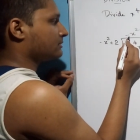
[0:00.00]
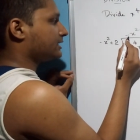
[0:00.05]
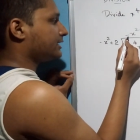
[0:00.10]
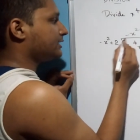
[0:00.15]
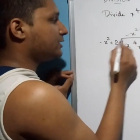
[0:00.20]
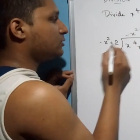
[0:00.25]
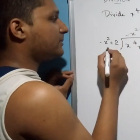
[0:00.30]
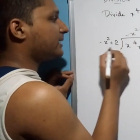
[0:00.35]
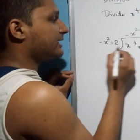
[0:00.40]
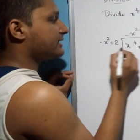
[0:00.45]

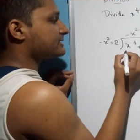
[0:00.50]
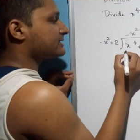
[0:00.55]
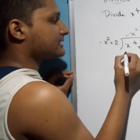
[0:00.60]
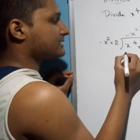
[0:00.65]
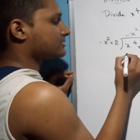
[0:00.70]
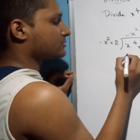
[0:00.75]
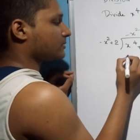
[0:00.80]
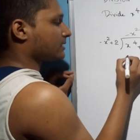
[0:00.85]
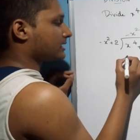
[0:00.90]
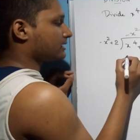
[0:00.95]
into minus
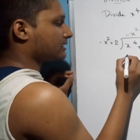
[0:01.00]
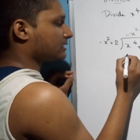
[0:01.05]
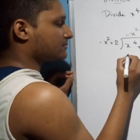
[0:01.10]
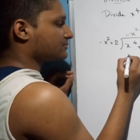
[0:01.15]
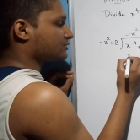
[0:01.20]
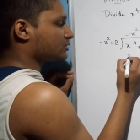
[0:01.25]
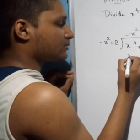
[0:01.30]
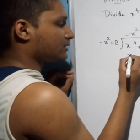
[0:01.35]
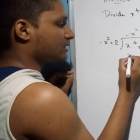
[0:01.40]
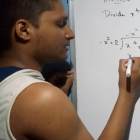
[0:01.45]
x square
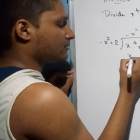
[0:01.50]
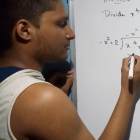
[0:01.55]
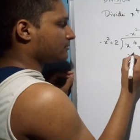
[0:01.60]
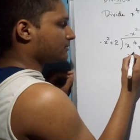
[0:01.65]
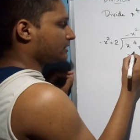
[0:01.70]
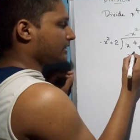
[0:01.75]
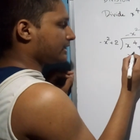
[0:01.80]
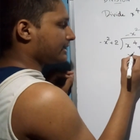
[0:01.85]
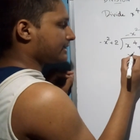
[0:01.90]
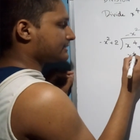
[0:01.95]
comes to be
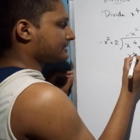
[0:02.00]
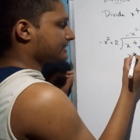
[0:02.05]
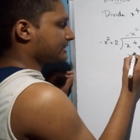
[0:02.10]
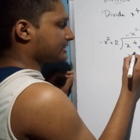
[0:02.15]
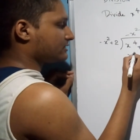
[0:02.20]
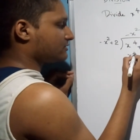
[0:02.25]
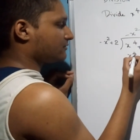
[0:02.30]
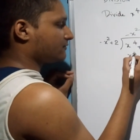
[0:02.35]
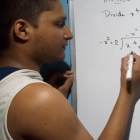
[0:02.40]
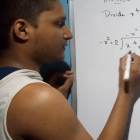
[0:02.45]
x
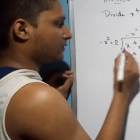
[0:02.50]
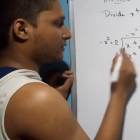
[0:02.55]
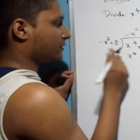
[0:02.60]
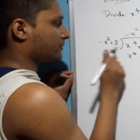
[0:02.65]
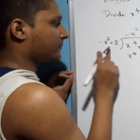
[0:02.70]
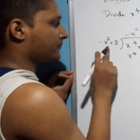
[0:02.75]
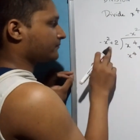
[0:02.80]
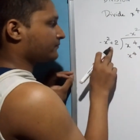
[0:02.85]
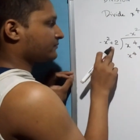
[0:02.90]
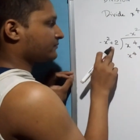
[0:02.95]
raised to
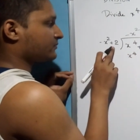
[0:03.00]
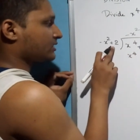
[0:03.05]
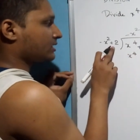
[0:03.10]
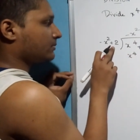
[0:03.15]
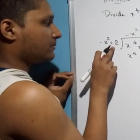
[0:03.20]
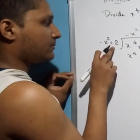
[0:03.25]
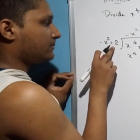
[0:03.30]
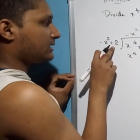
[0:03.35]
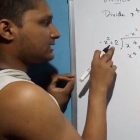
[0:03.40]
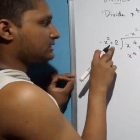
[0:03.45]
4
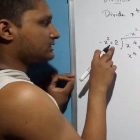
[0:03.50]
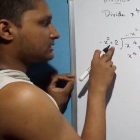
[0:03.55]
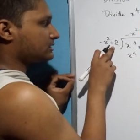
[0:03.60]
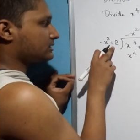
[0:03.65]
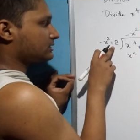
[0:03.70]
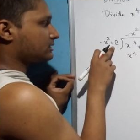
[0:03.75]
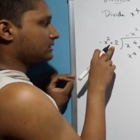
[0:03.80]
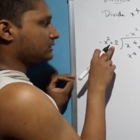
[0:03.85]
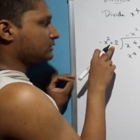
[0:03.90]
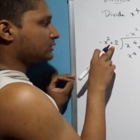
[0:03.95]

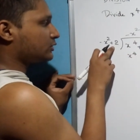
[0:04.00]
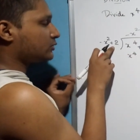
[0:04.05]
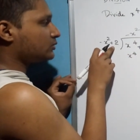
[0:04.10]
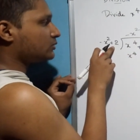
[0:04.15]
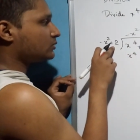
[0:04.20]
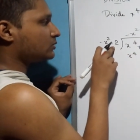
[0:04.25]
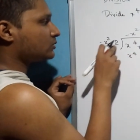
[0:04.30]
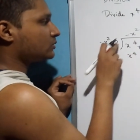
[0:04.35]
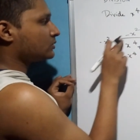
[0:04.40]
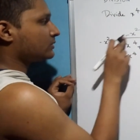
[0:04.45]
plus
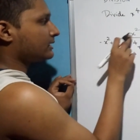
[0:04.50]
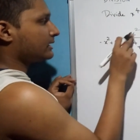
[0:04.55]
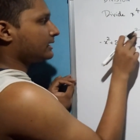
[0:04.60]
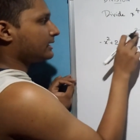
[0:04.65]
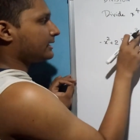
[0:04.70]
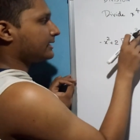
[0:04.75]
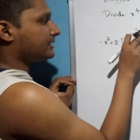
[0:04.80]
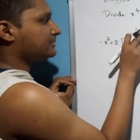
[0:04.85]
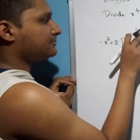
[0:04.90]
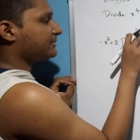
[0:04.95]
2
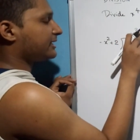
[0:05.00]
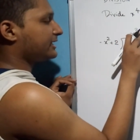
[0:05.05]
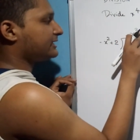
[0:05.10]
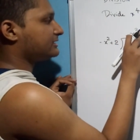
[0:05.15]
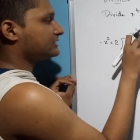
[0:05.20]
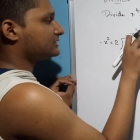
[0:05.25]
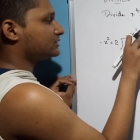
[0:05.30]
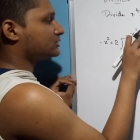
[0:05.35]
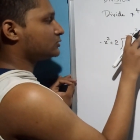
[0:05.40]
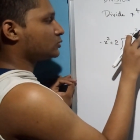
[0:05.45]
and
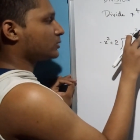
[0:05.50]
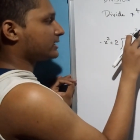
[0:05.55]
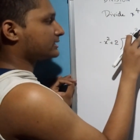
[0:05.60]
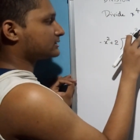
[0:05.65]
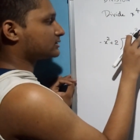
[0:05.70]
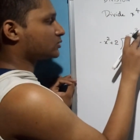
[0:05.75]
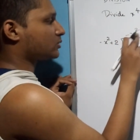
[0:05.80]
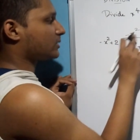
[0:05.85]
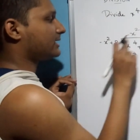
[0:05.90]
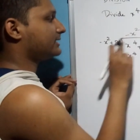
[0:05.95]
minus
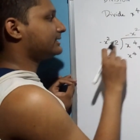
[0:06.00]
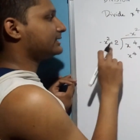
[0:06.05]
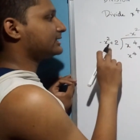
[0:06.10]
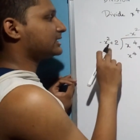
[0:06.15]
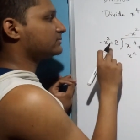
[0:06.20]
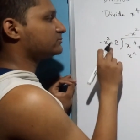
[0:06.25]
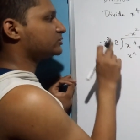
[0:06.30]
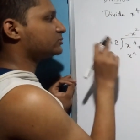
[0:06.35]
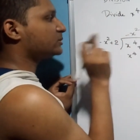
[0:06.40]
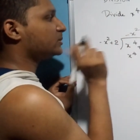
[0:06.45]
2x square, that
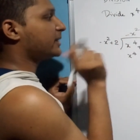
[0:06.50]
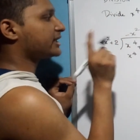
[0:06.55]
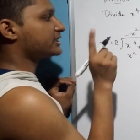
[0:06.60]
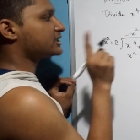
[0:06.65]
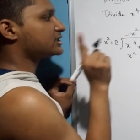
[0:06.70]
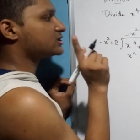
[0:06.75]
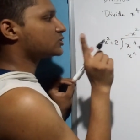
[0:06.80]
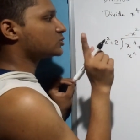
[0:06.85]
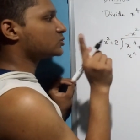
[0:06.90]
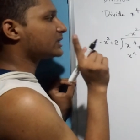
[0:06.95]
comes to be
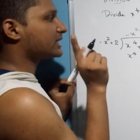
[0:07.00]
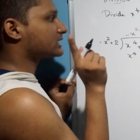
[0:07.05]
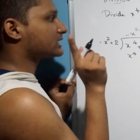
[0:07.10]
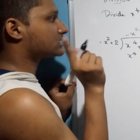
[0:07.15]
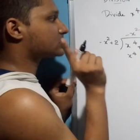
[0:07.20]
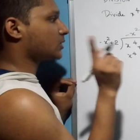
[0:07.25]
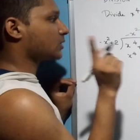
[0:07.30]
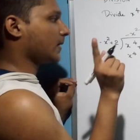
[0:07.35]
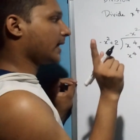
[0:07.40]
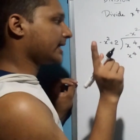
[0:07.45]
minus
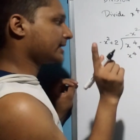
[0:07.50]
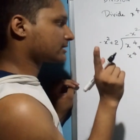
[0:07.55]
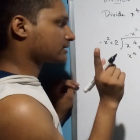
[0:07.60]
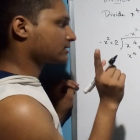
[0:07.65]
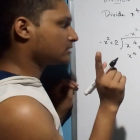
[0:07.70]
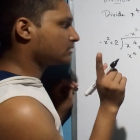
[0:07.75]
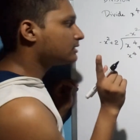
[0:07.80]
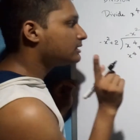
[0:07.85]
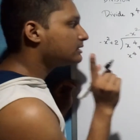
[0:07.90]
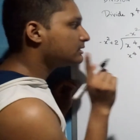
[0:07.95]
2x square.
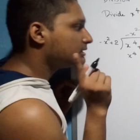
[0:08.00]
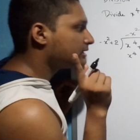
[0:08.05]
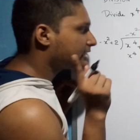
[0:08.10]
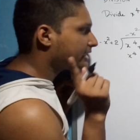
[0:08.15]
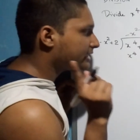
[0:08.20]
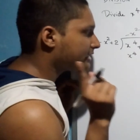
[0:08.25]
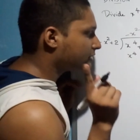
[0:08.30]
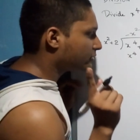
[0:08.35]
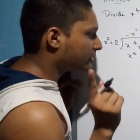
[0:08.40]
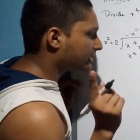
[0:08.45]
Here
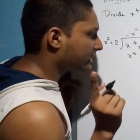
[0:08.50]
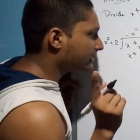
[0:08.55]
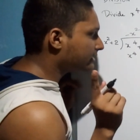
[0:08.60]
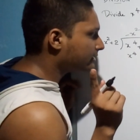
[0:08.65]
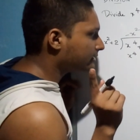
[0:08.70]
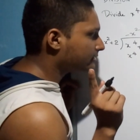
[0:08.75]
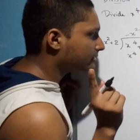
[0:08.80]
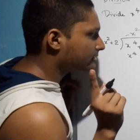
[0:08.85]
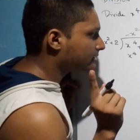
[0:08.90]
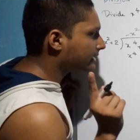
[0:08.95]
I need to write
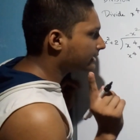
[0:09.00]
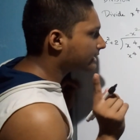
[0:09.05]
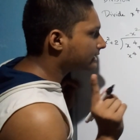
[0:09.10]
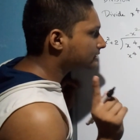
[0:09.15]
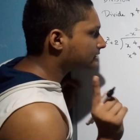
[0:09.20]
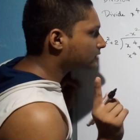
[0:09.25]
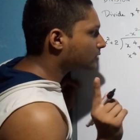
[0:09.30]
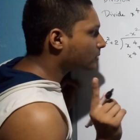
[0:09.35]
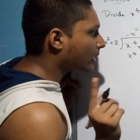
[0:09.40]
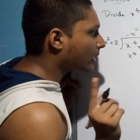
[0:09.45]
it in the
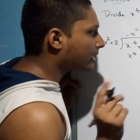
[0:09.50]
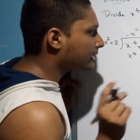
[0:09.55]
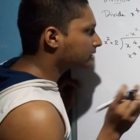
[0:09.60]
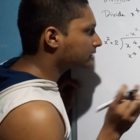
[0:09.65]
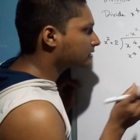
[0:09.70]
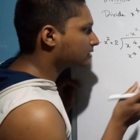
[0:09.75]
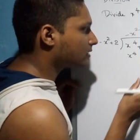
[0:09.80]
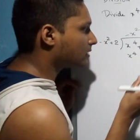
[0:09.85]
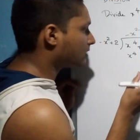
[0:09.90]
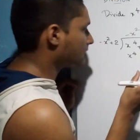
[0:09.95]
x
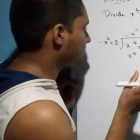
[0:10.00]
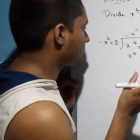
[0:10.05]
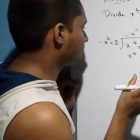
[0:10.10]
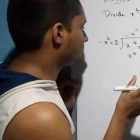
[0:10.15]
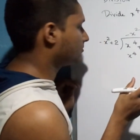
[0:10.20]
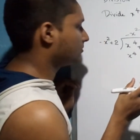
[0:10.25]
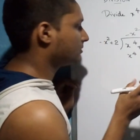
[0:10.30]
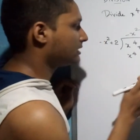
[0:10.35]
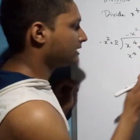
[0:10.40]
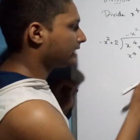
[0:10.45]
square
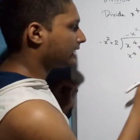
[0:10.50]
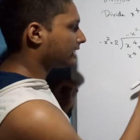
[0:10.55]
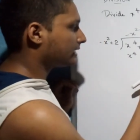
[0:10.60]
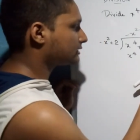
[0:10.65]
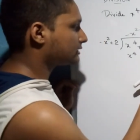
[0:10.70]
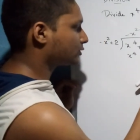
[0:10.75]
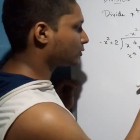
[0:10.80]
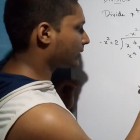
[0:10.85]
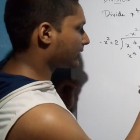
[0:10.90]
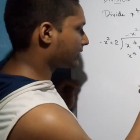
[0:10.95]
column.
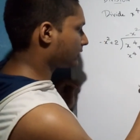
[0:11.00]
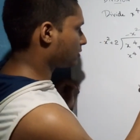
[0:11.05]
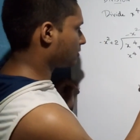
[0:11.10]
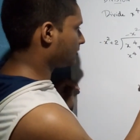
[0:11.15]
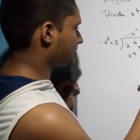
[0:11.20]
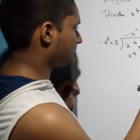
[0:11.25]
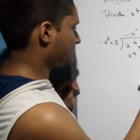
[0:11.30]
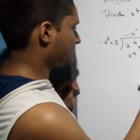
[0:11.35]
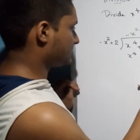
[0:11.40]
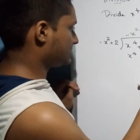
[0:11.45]
X square
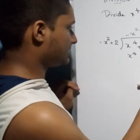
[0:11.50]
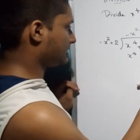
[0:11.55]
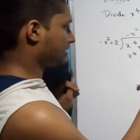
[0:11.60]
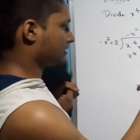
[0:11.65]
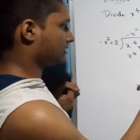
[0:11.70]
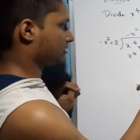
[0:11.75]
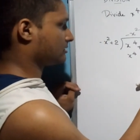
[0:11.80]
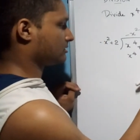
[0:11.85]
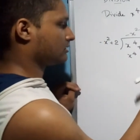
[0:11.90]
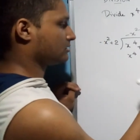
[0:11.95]
column is
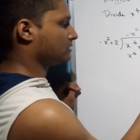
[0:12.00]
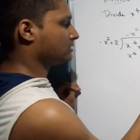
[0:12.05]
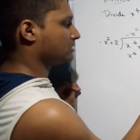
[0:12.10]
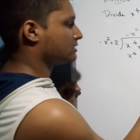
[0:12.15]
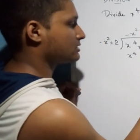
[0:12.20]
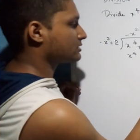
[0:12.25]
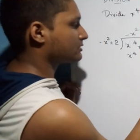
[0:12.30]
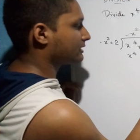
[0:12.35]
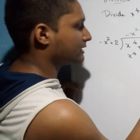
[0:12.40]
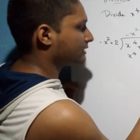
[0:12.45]
here.
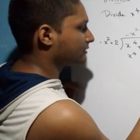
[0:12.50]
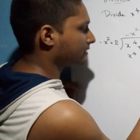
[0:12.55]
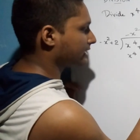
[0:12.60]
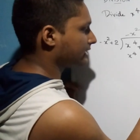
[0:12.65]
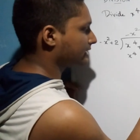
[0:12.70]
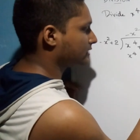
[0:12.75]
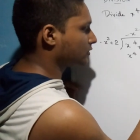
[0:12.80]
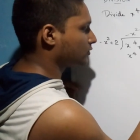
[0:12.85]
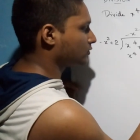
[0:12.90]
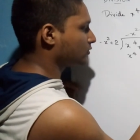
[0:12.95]
So I need to
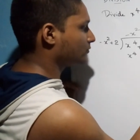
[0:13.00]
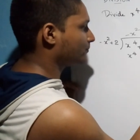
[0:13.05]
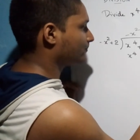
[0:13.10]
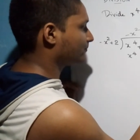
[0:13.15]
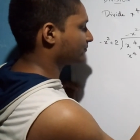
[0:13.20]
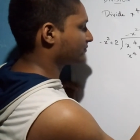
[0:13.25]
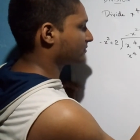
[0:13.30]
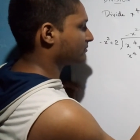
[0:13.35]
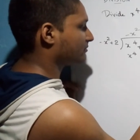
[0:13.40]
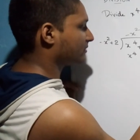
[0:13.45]
write 2
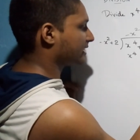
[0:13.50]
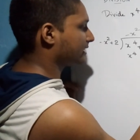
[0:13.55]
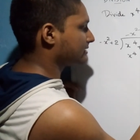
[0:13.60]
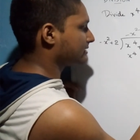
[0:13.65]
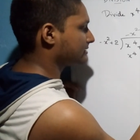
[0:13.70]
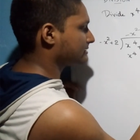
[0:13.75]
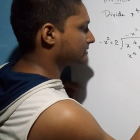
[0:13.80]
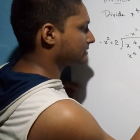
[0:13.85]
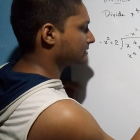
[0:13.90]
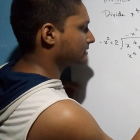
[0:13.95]

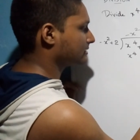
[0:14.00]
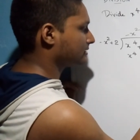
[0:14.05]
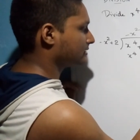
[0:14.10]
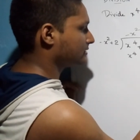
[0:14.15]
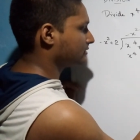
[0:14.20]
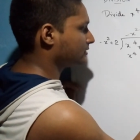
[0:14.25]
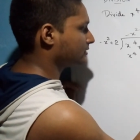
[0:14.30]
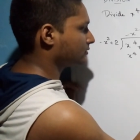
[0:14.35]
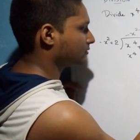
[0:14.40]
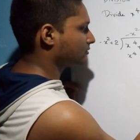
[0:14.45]
minus
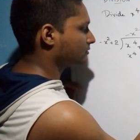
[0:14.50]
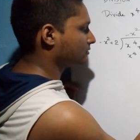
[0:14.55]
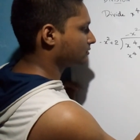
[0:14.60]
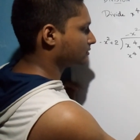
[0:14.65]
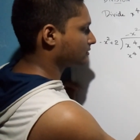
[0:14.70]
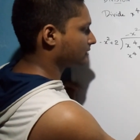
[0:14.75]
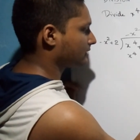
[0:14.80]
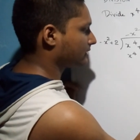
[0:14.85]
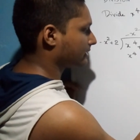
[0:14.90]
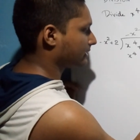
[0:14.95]

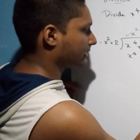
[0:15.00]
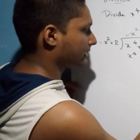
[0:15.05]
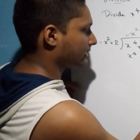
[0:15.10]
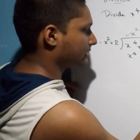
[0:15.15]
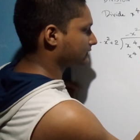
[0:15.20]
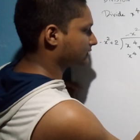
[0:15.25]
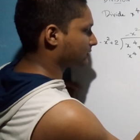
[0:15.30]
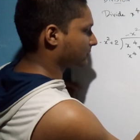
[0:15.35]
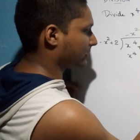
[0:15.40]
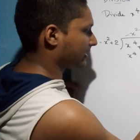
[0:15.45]

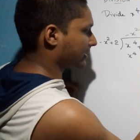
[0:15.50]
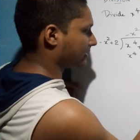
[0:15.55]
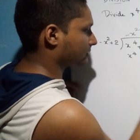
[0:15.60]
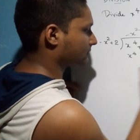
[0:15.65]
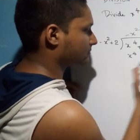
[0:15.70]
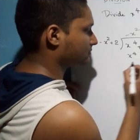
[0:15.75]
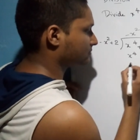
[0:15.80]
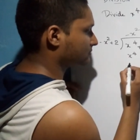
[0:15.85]
2x square.